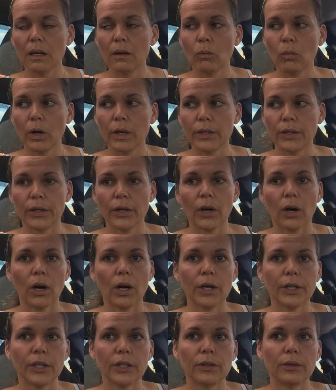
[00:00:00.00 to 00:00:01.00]
one could
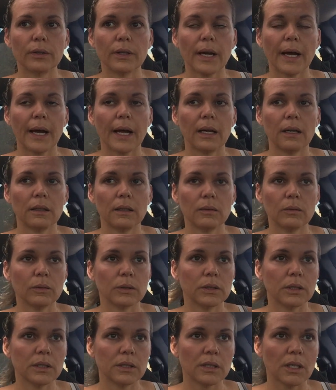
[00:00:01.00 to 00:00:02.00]
argue that,
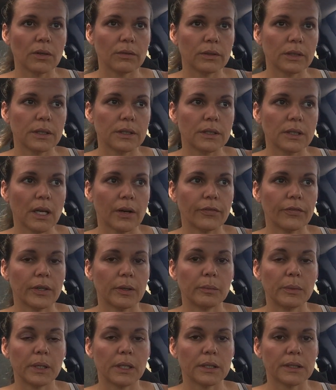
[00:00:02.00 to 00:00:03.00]
well, that's not really
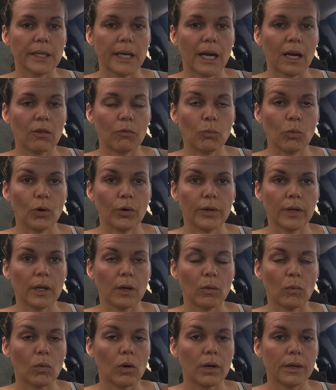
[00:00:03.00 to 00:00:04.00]
suffering because I have more than
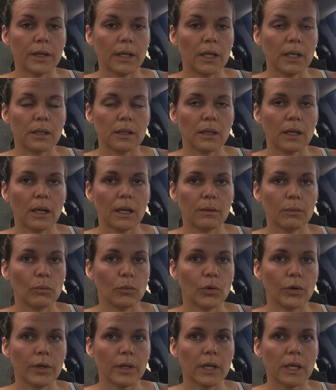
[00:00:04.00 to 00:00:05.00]
I wanted and
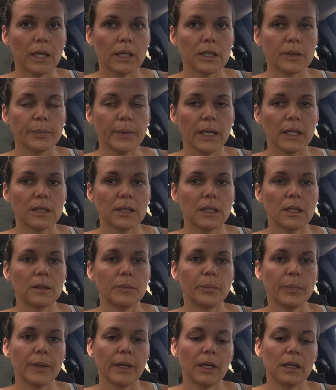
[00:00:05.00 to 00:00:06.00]
more than I
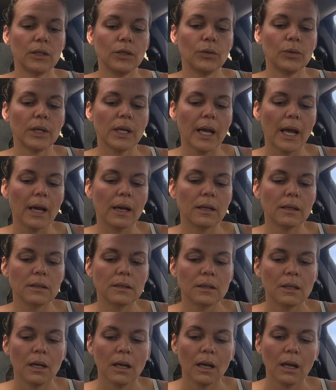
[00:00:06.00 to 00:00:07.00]
expected. But you
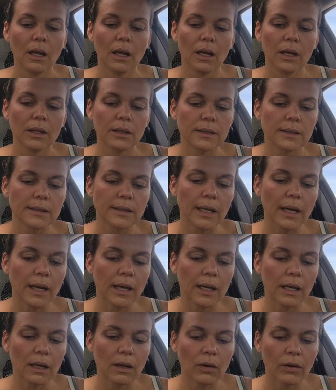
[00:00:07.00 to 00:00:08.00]
can
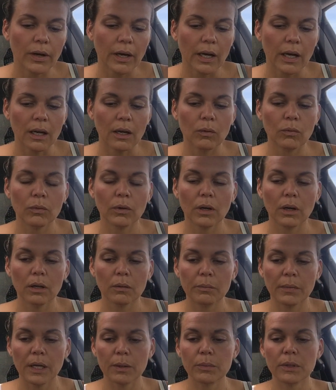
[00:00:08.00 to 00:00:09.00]
say, okay, well,
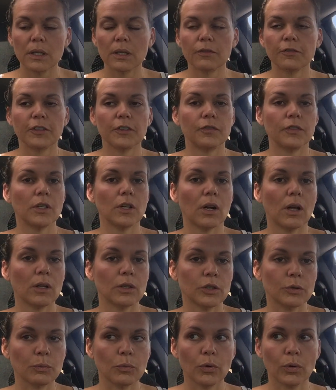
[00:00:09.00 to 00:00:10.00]
maybe
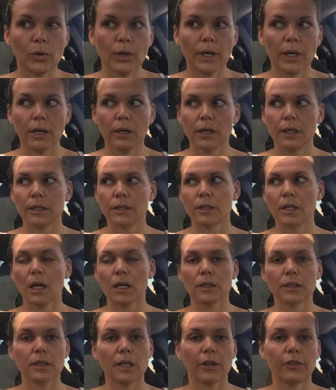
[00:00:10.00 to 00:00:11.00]
$50 more is
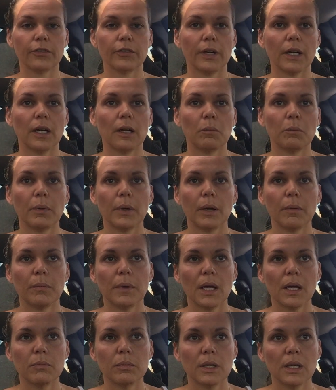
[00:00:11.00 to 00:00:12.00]
not suffering, but
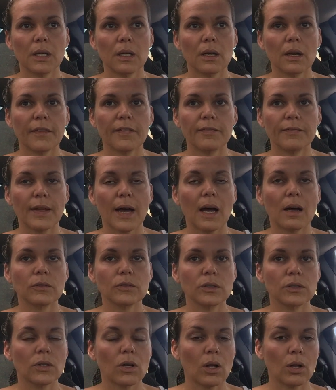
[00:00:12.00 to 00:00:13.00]
maybe
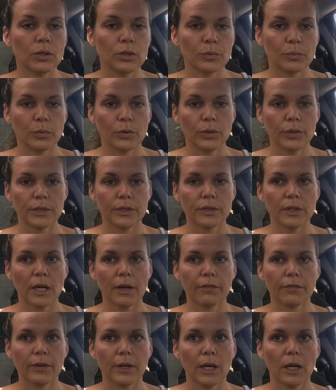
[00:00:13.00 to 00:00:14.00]
$1,000 more is
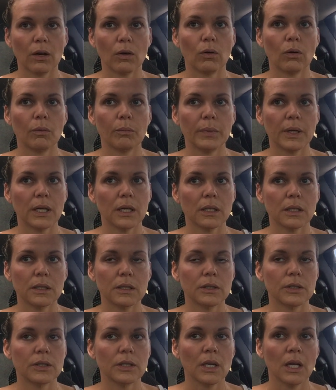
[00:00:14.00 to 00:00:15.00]
suffering,
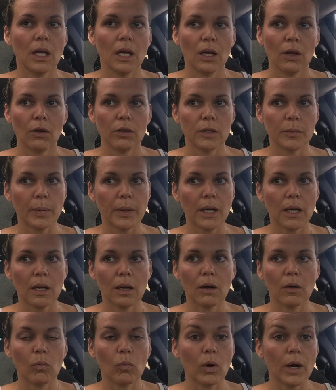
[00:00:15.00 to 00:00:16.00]
because
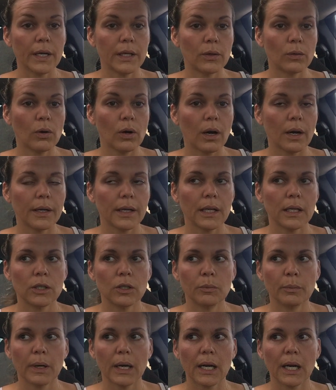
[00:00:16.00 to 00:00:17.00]
depending on why you got it,
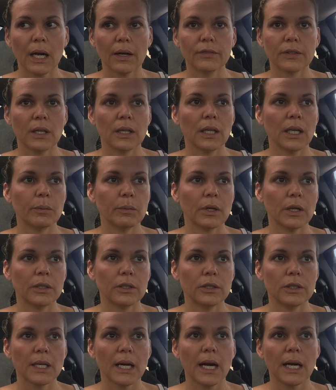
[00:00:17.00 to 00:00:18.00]
you might have to claim it
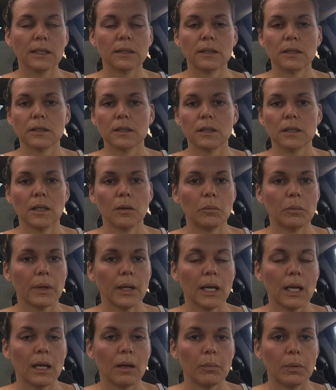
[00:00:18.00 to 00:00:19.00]
on your taxes and then
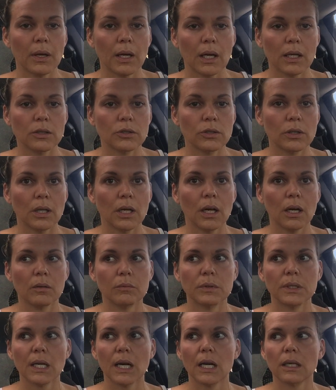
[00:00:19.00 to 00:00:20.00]
pay extra
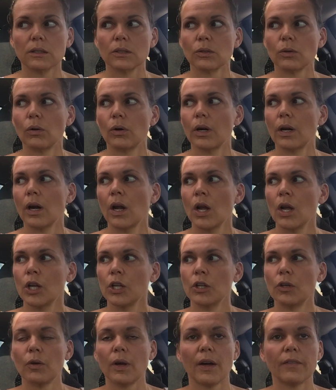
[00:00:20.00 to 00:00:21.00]
income tax, or
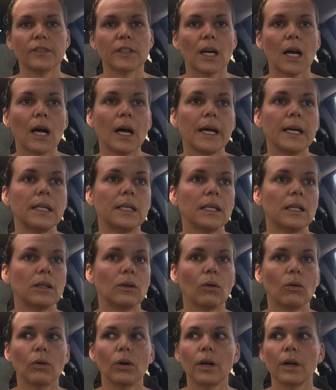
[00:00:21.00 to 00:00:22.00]
you have to hide it,
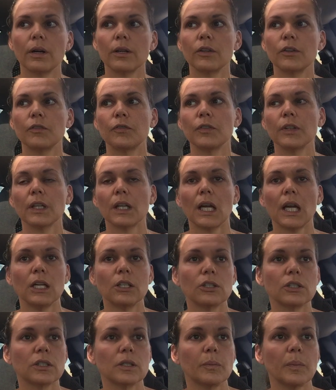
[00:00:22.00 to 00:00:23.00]
or you feel
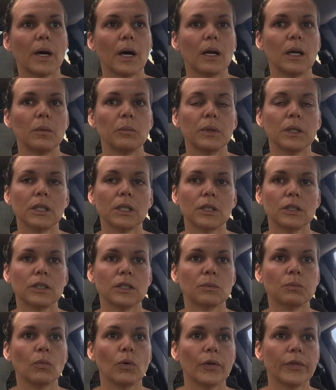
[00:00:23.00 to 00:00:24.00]
anxious about it because
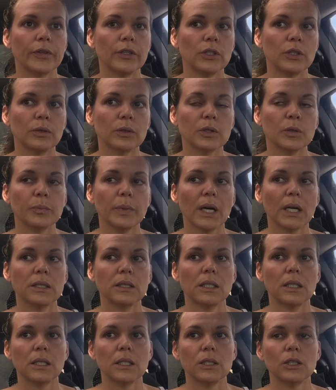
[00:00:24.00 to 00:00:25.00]
it's more than you
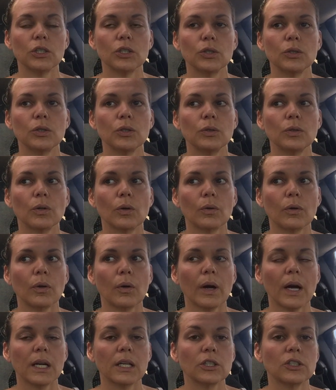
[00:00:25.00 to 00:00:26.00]
expected and you don't
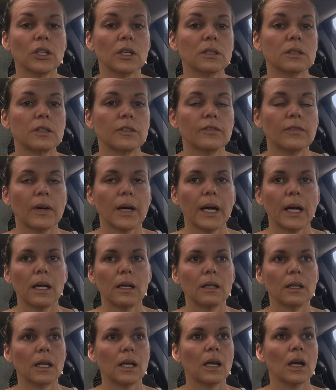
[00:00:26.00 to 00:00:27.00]
know how to justify
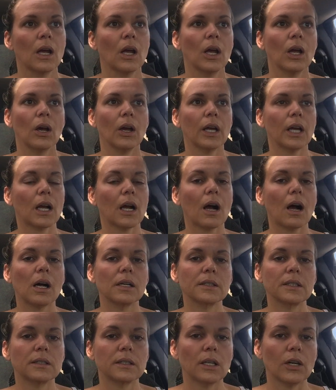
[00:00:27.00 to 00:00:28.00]
it. Like, it
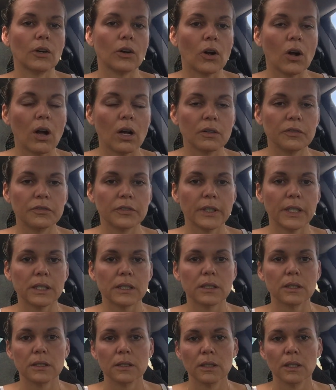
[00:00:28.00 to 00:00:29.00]
causes inner
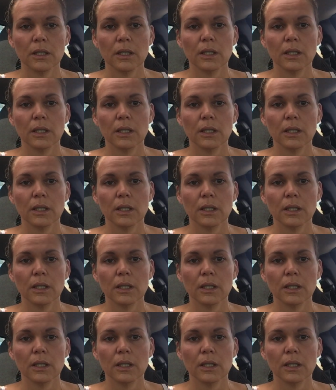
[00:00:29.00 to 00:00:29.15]
conflict,